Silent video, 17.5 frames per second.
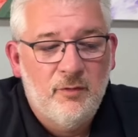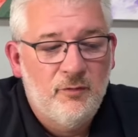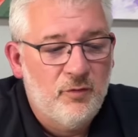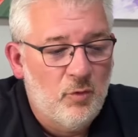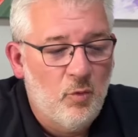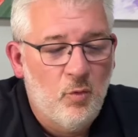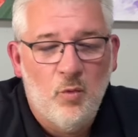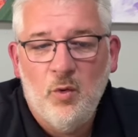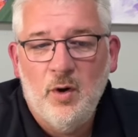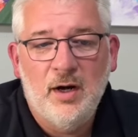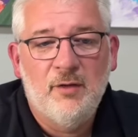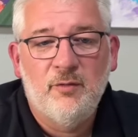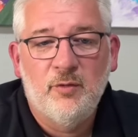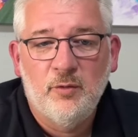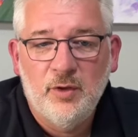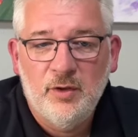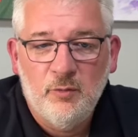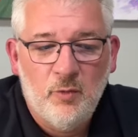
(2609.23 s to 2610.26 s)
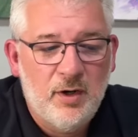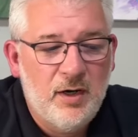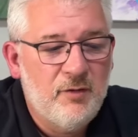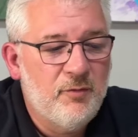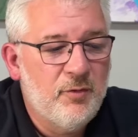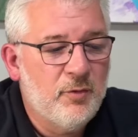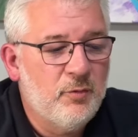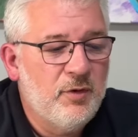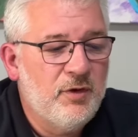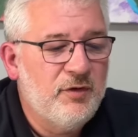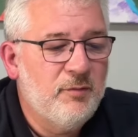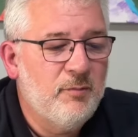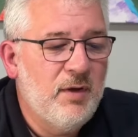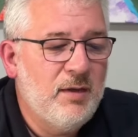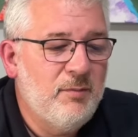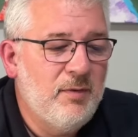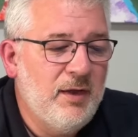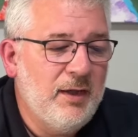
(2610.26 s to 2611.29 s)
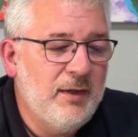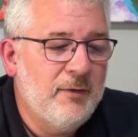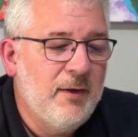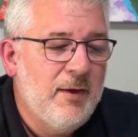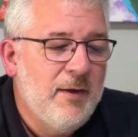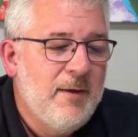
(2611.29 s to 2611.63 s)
for whatever the reason may be.